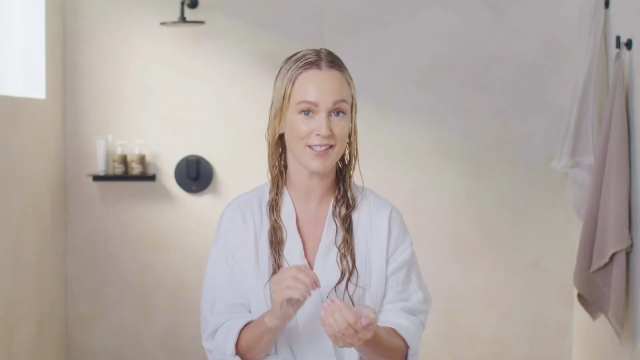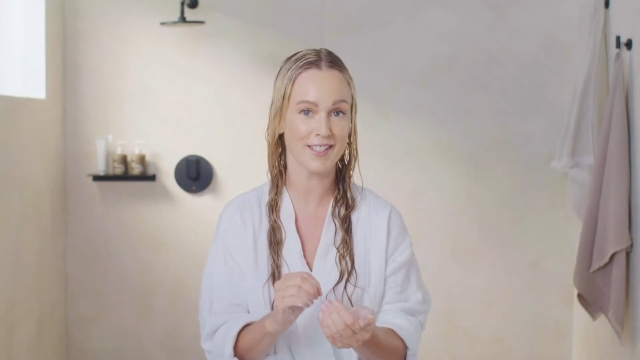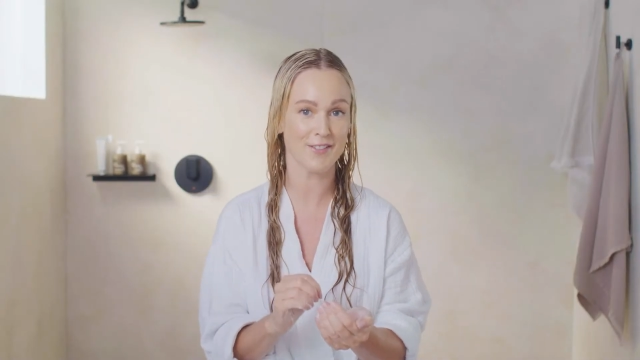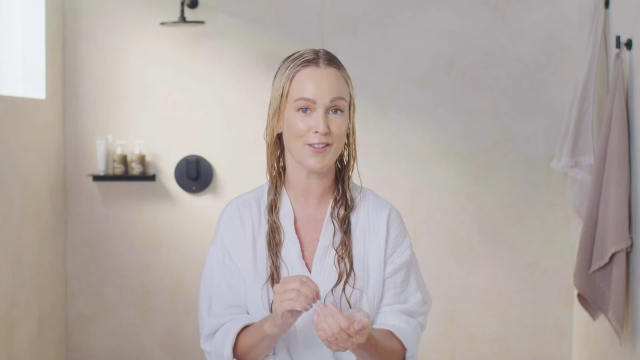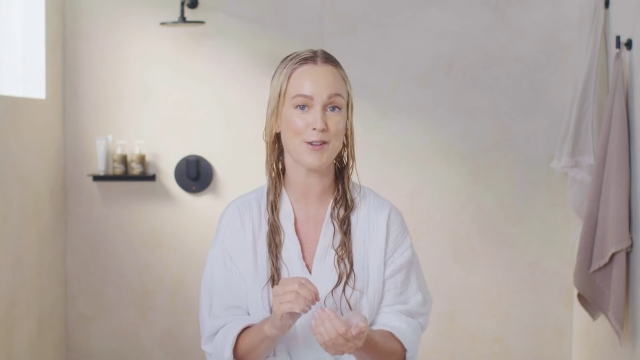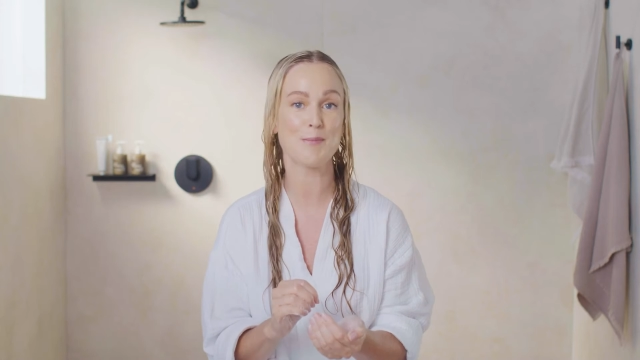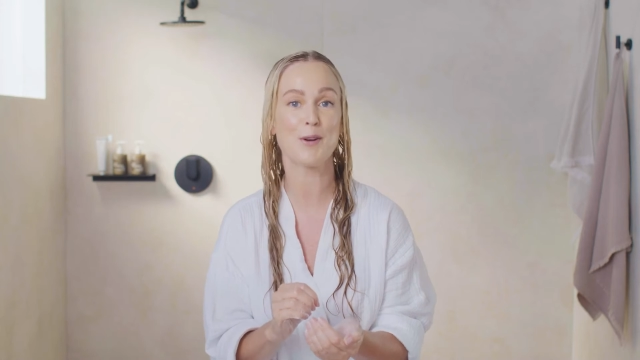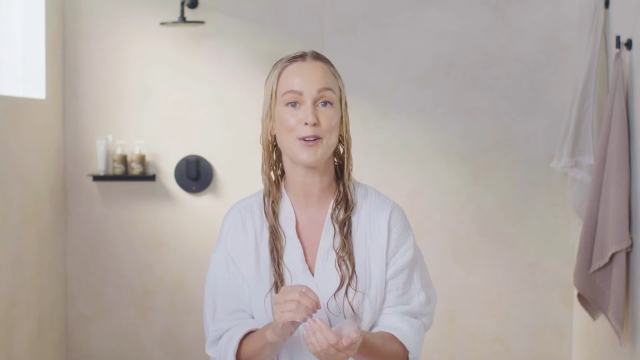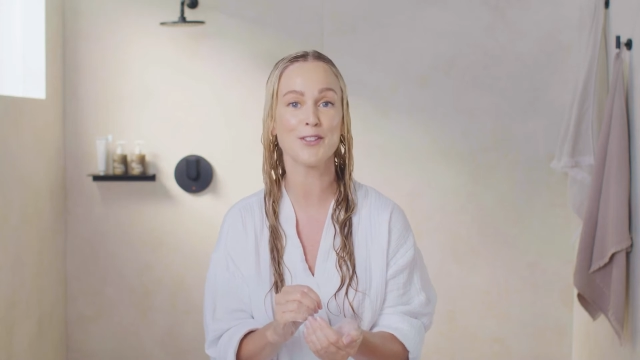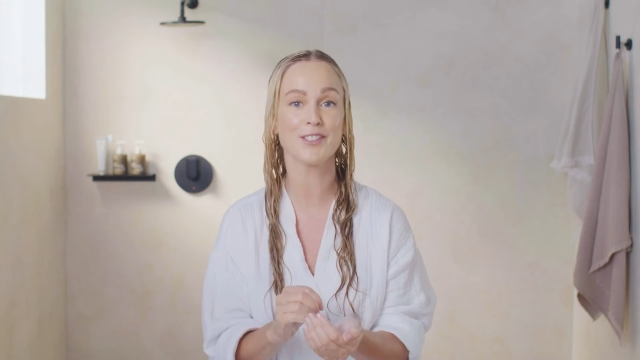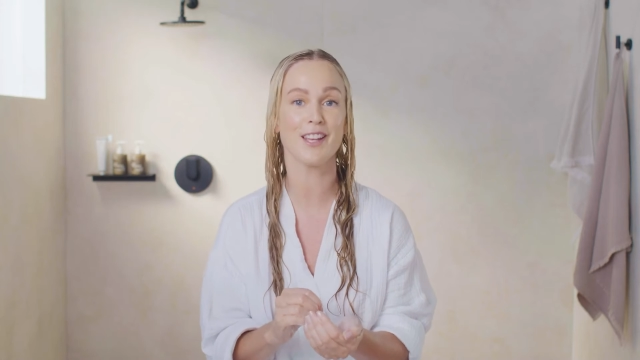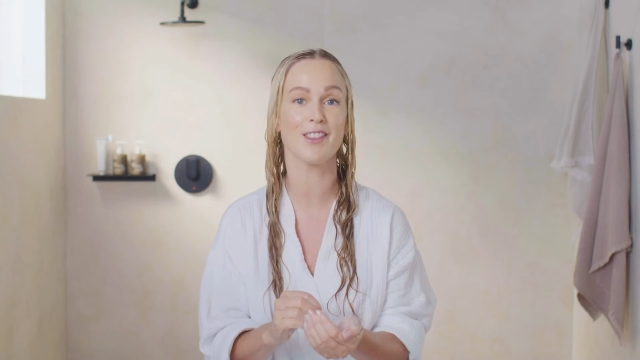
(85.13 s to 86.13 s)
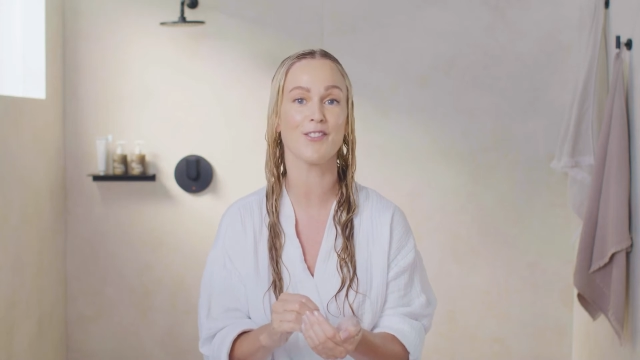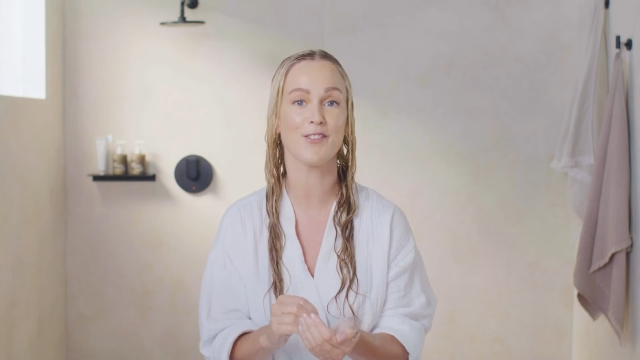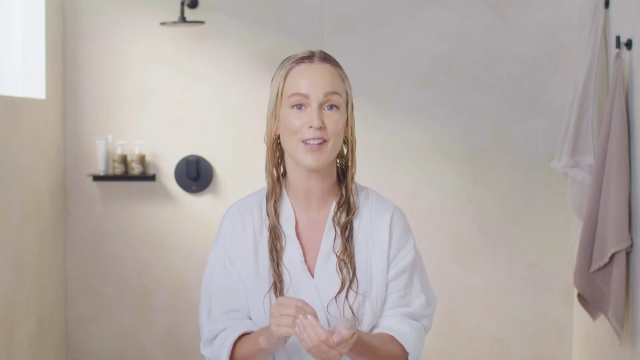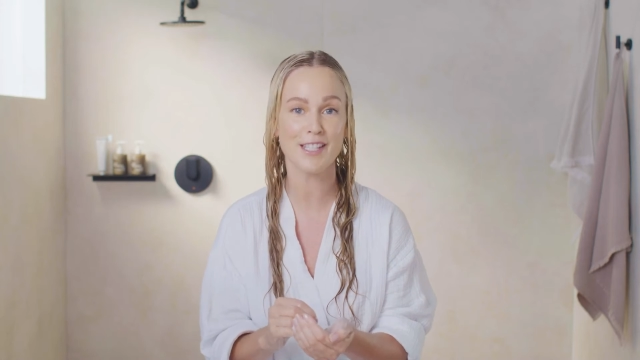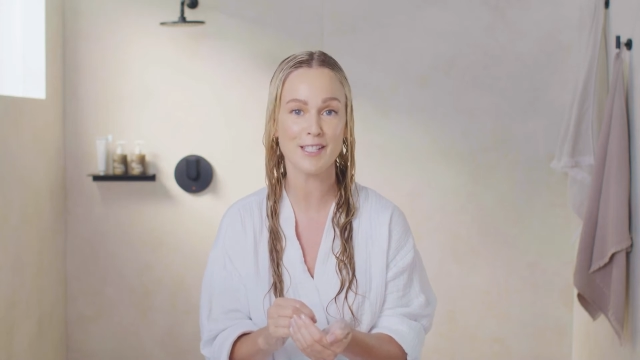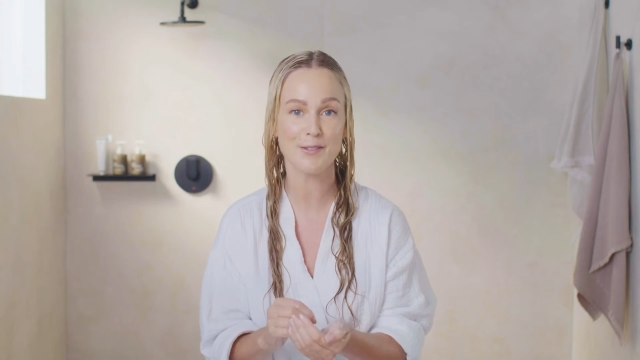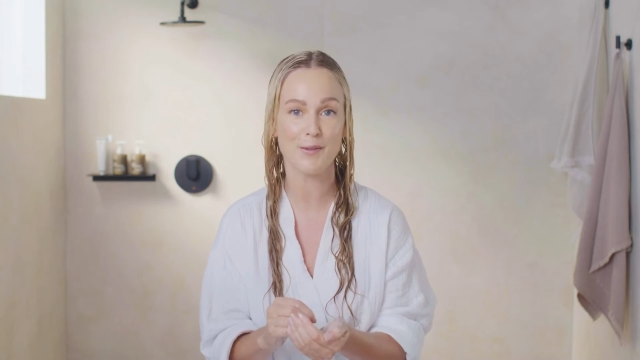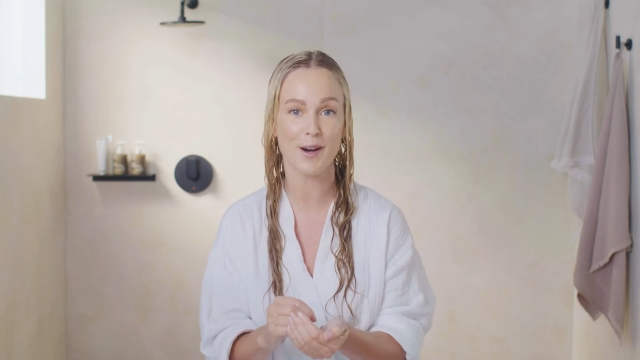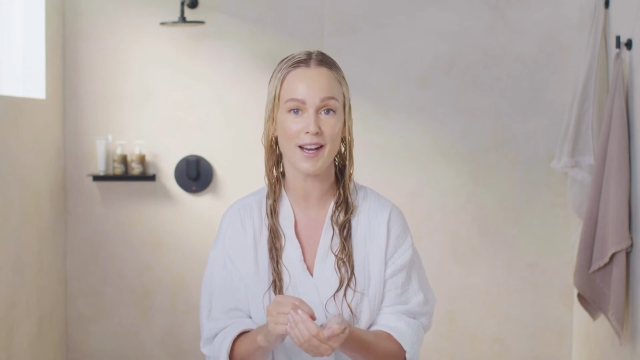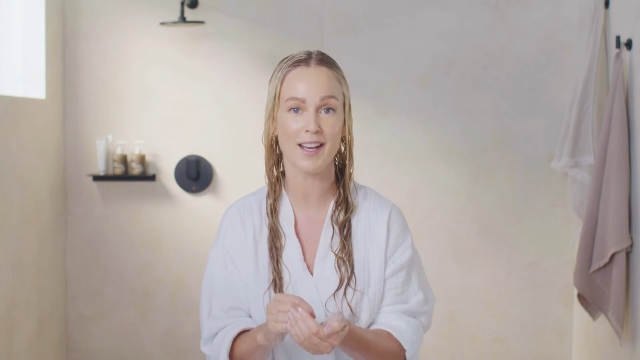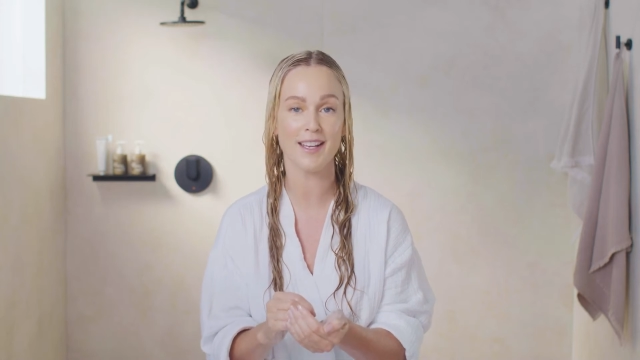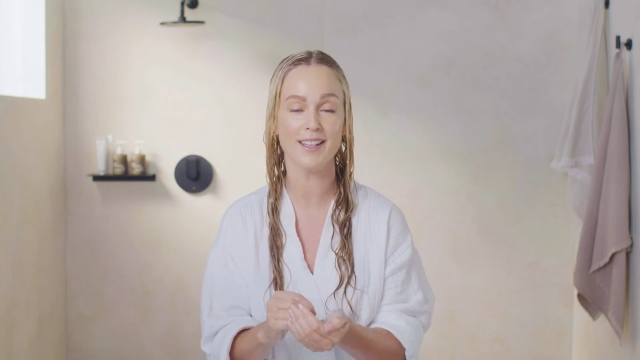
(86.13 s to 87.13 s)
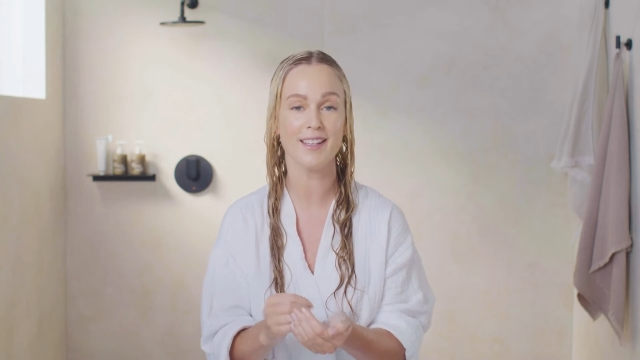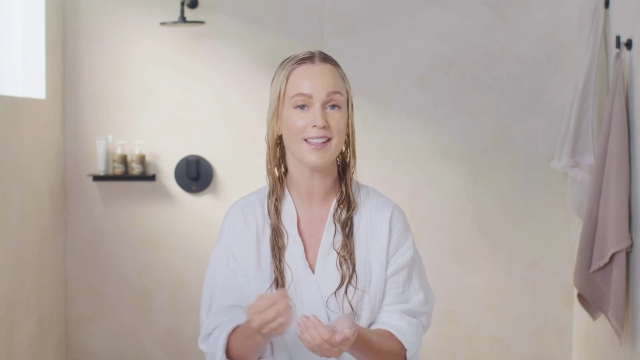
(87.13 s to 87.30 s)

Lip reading: different approach, and the reason why